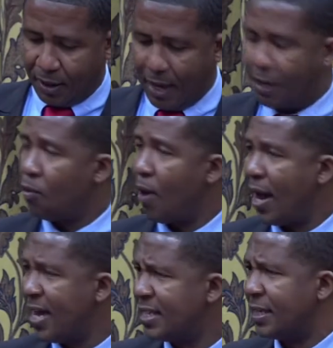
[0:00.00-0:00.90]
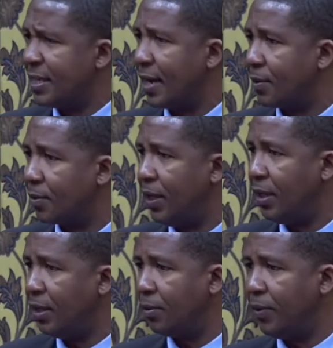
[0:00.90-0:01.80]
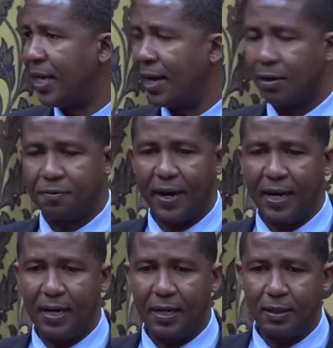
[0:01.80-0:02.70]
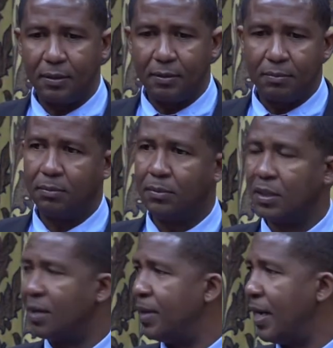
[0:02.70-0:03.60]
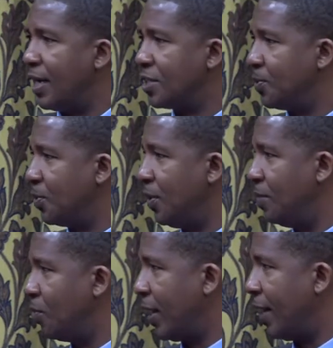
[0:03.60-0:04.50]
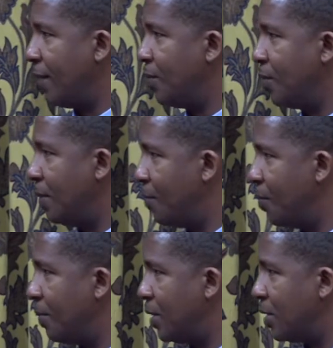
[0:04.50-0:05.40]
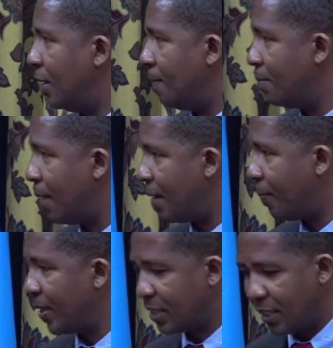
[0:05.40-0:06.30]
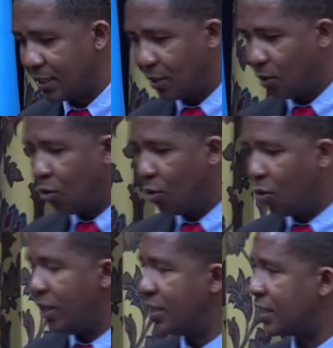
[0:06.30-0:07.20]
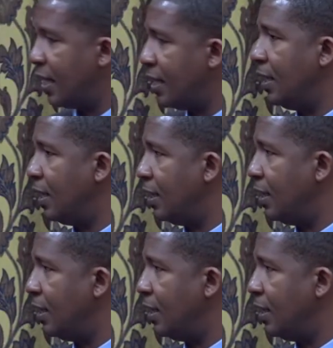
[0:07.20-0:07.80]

And why is it that we cannot find, somebody asked me to name one, I would Madam President, who designed the